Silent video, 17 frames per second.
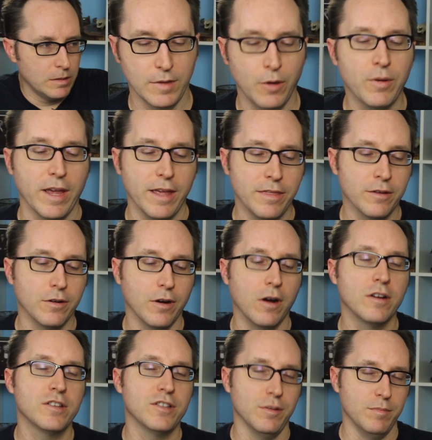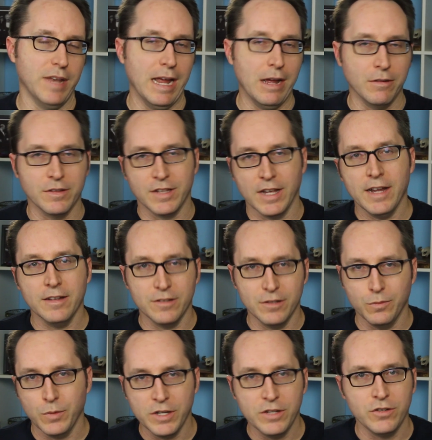Okay, there are some downsides
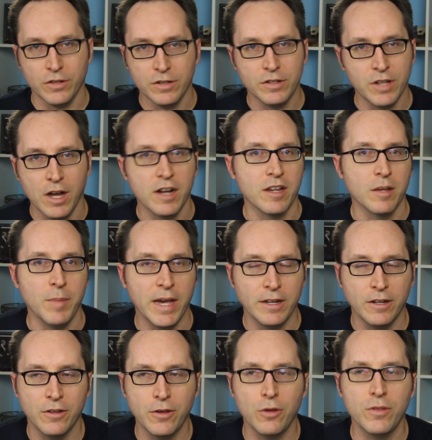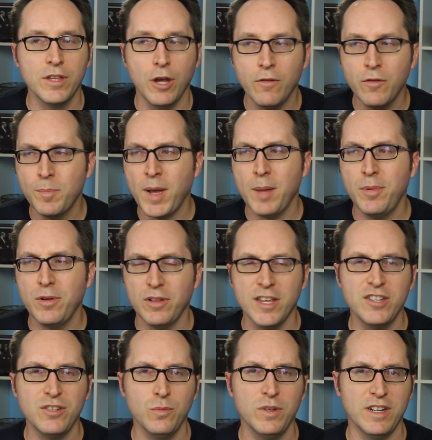that we should talk about, although the
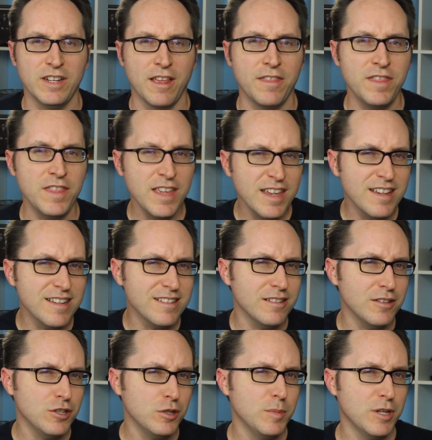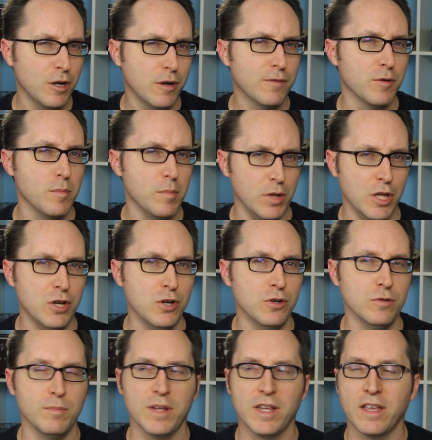overpopulation one I think is a little bit
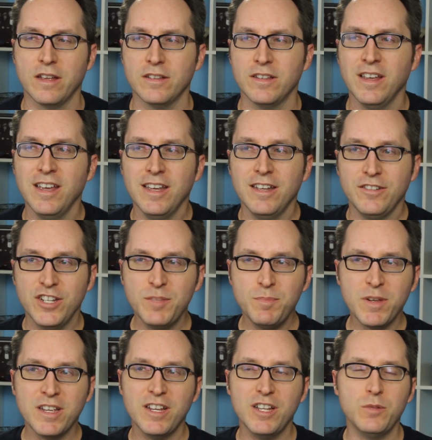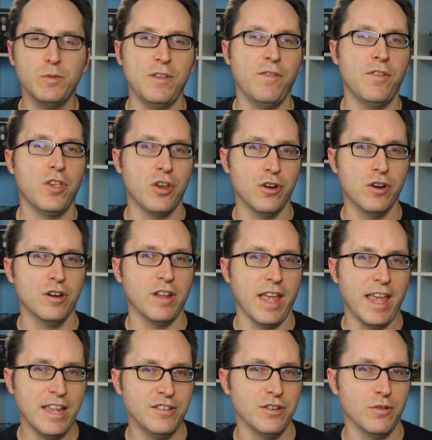overblown because just because we've cured
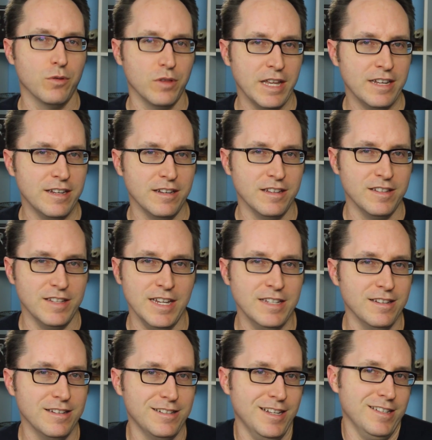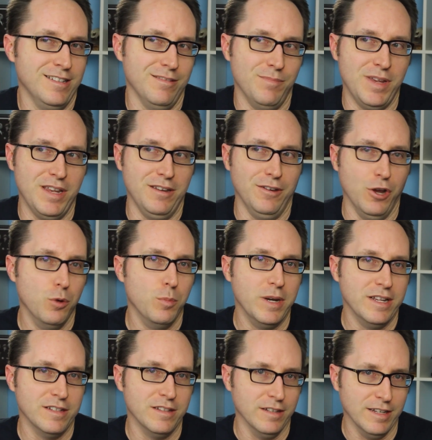aging-related diseases doesn't mean
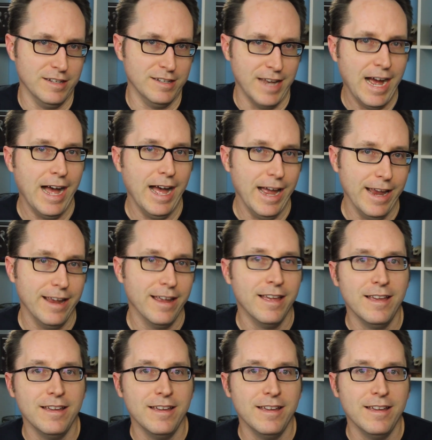nobody's gonna die.